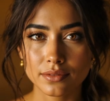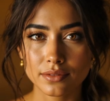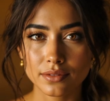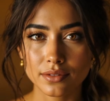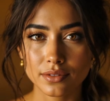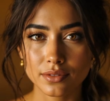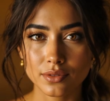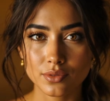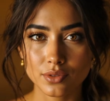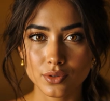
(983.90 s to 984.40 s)

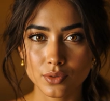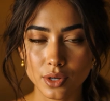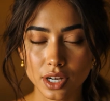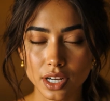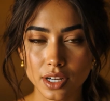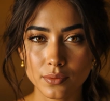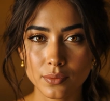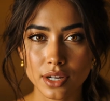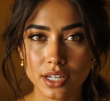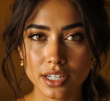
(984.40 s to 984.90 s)
You
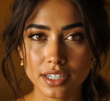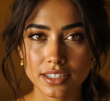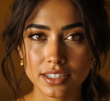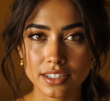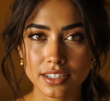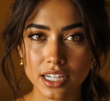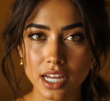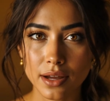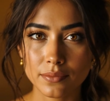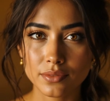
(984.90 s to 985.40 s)
shrink when it's
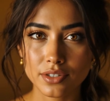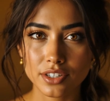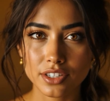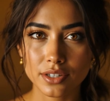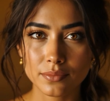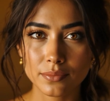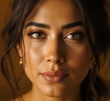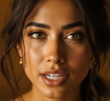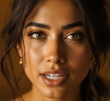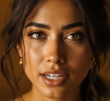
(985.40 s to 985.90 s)
time to
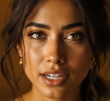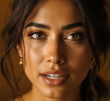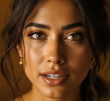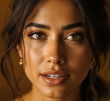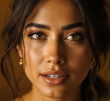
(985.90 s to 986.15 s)
speak.